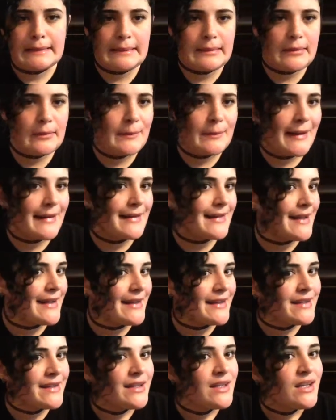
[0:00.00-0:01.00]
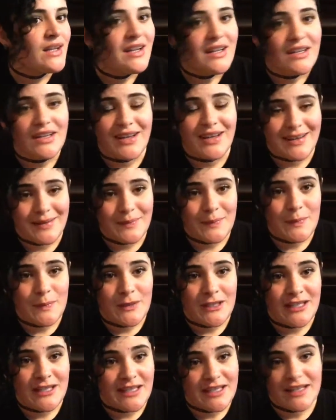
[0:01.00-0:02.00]
home at like 9
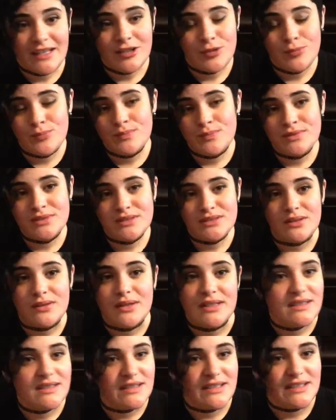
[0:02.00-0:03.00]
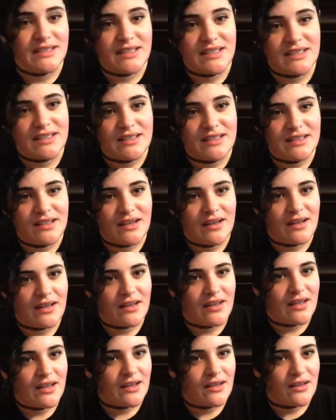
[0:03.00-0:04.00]
p.m. so I did get
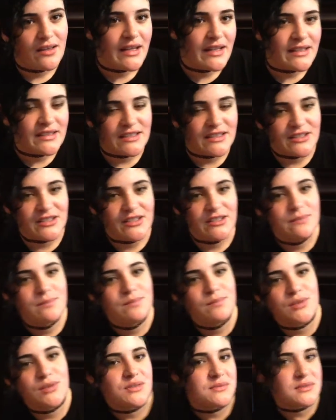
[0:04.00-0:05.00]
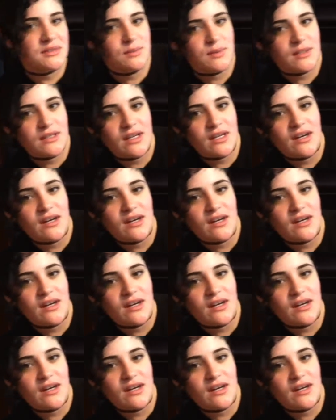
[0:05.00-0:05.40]
like a late dinner, which was really